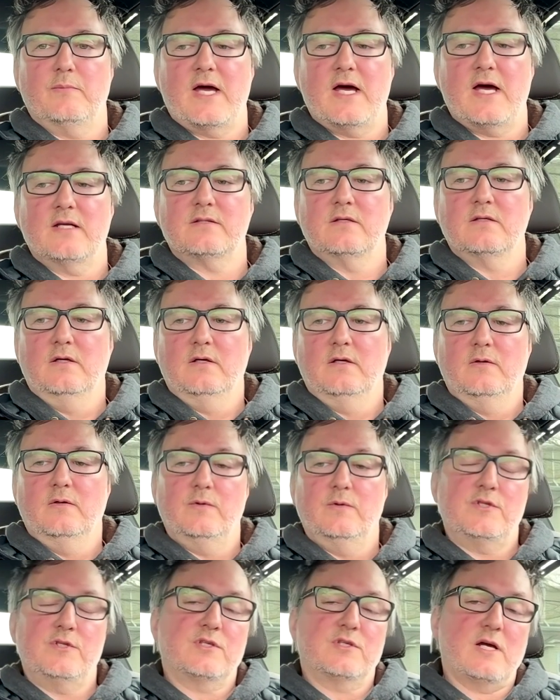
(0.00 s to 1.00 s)
in the past,
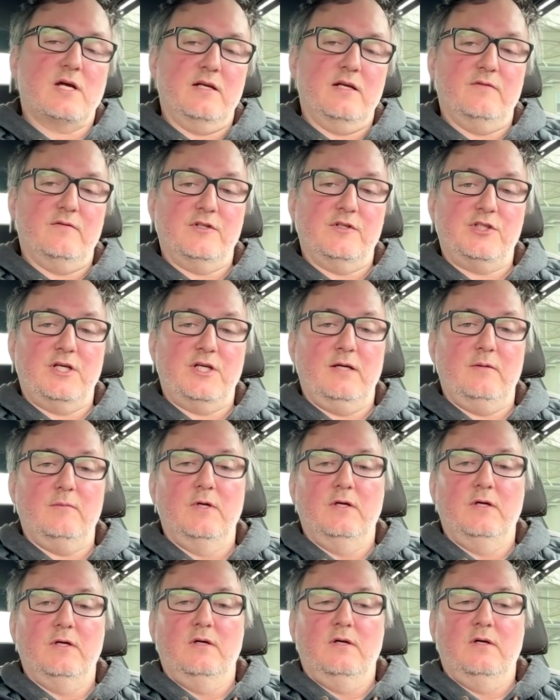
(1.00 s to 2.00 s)
which is kind of a
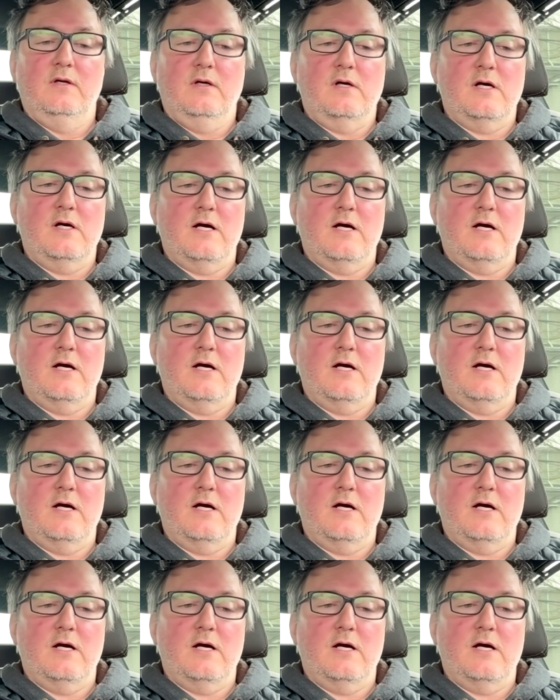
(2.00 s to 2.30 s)
shame.